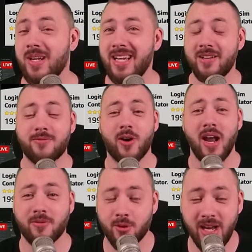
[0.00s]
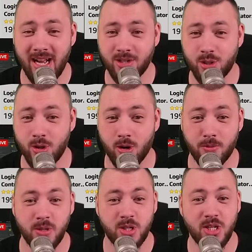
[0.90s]
eat for every action
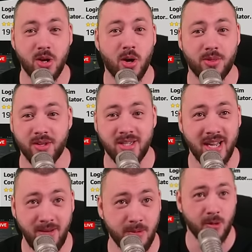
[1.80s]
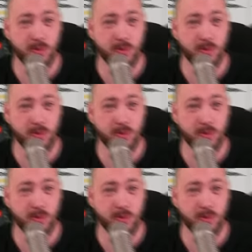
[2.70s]
RPG on the table.